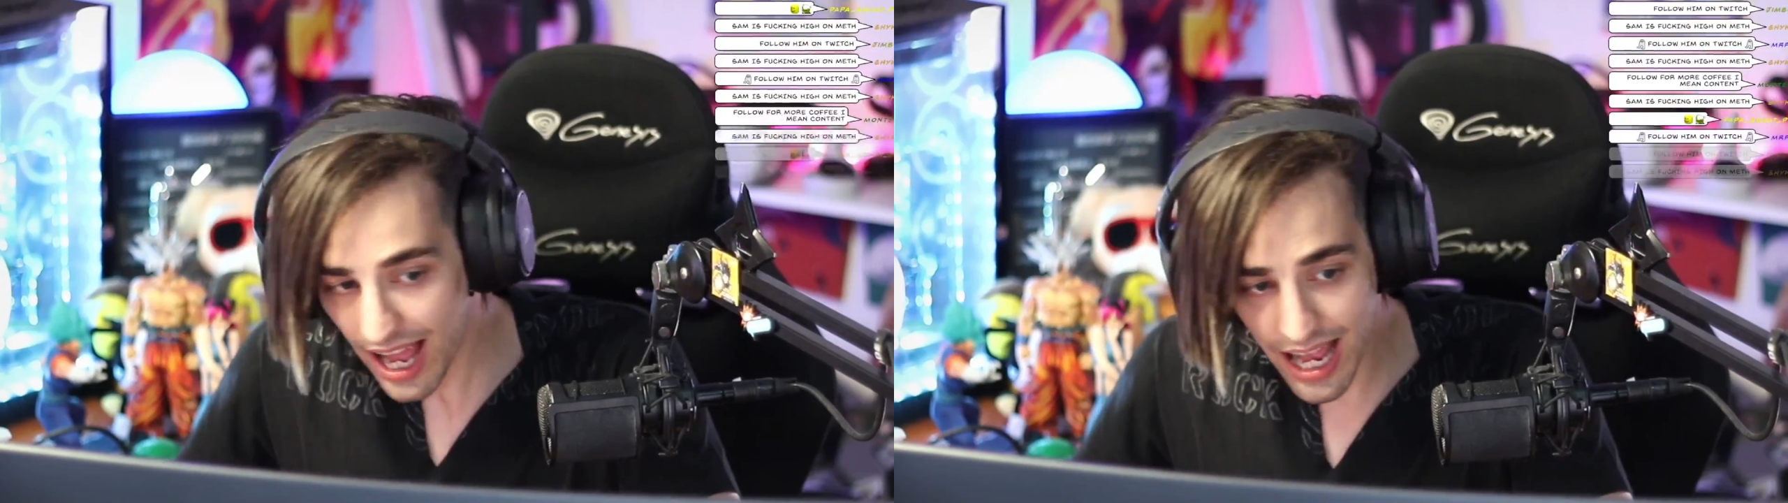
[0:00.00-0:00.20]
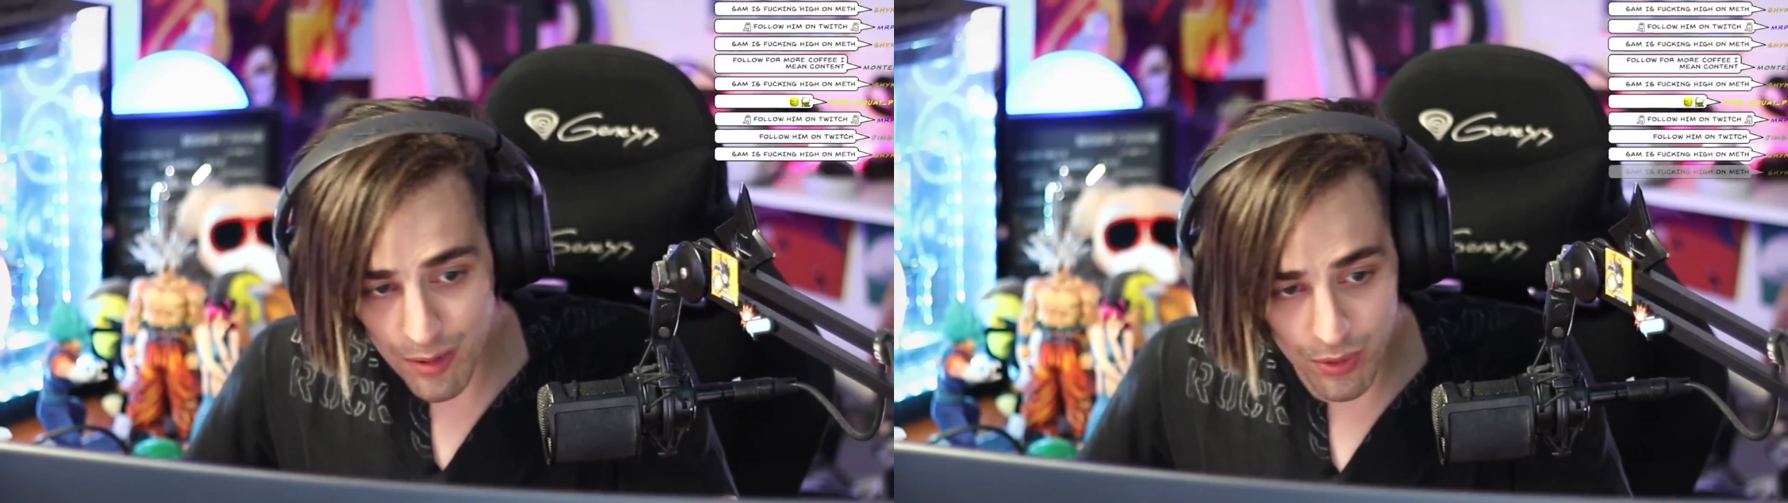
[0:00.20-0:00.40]

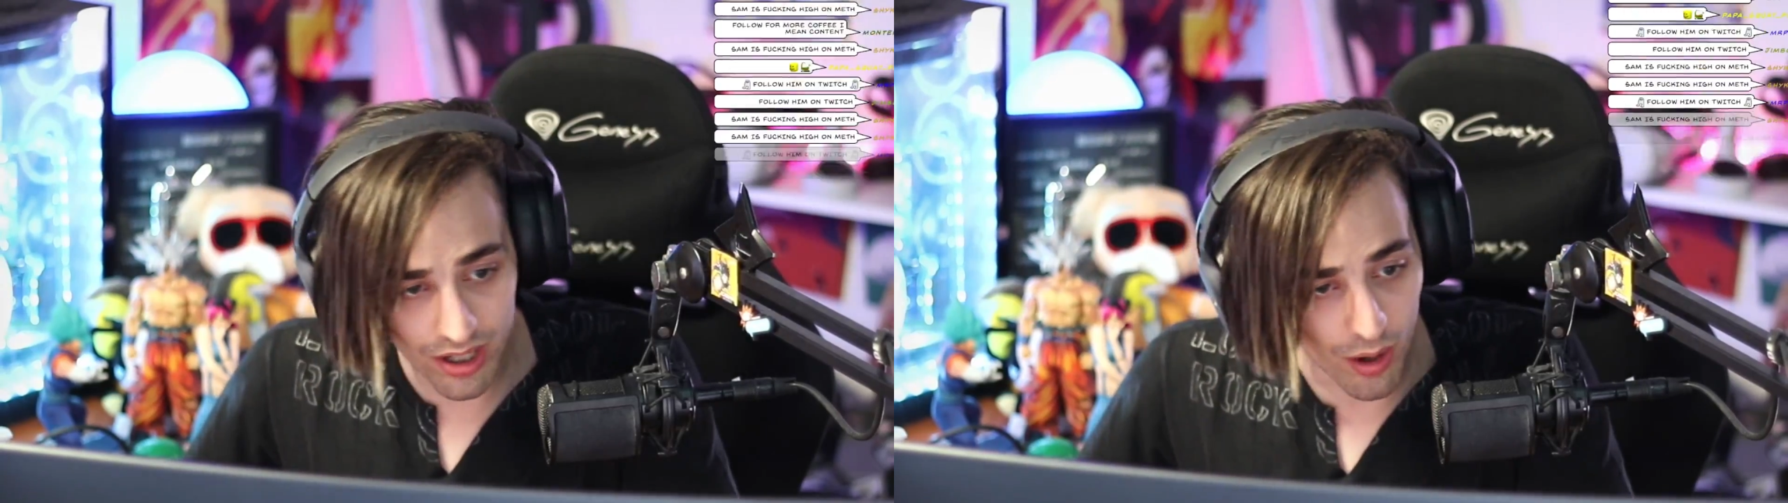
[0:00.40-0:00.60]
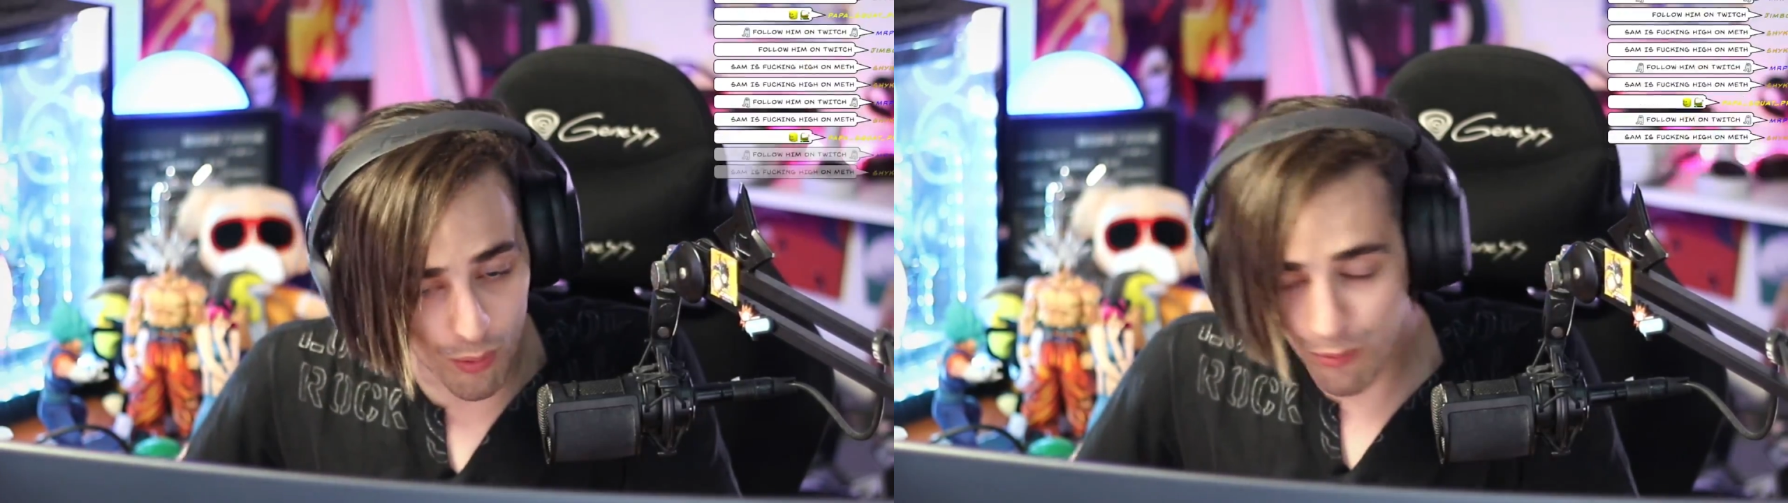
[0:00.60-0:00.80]
and we're
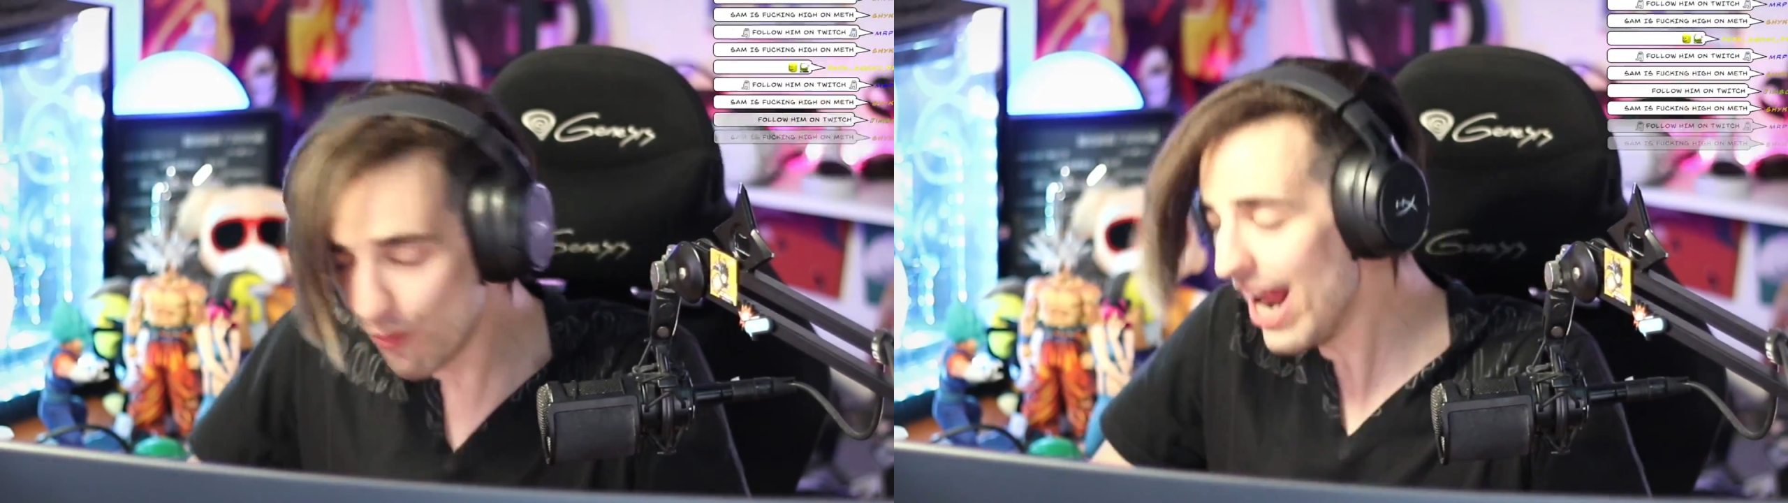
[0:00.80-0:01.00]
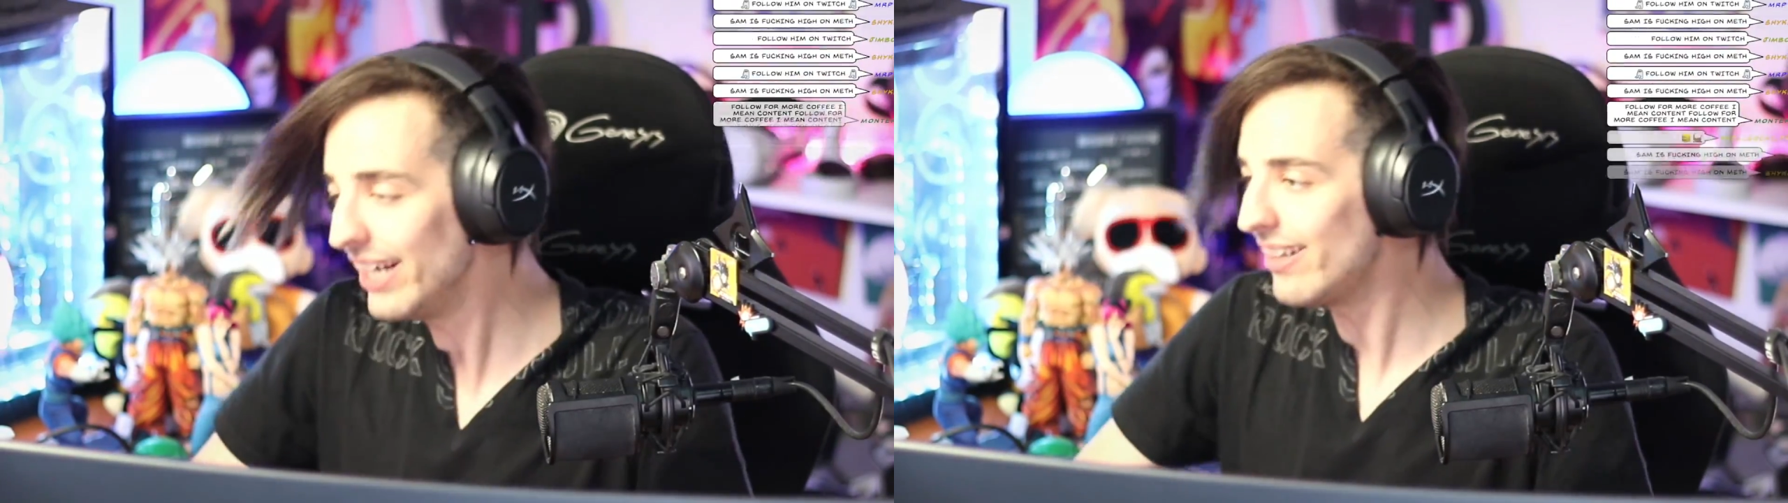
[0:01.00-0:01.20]
gonna
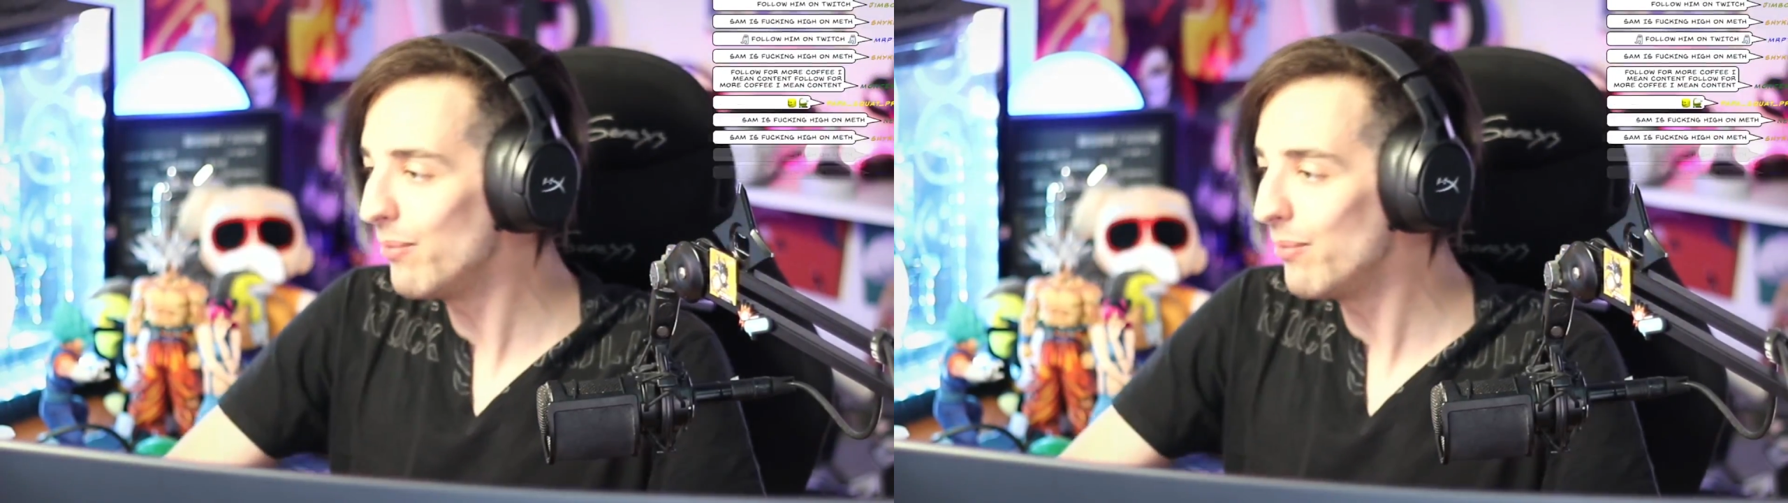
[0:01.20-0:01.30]
rank